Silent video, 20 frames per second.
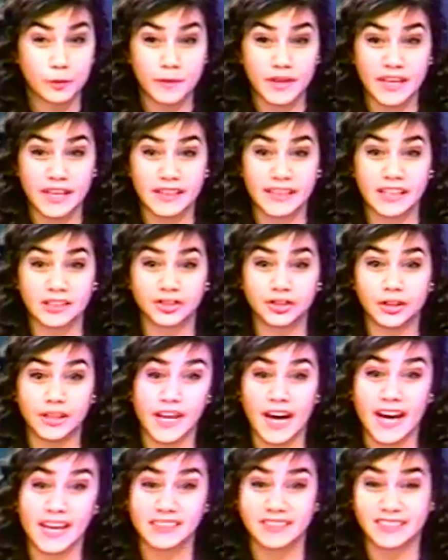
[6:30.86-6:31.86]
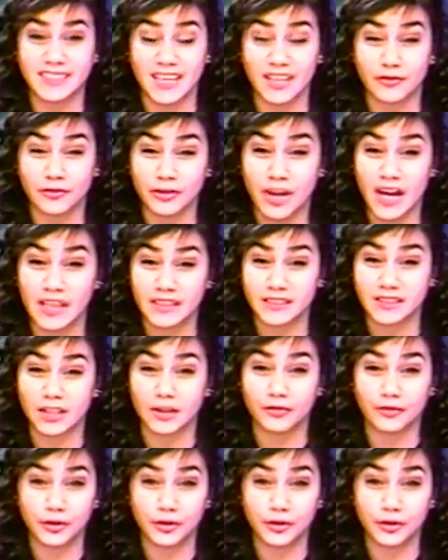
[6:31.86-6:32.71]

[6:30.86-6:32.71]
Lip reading: mean that she has to rest a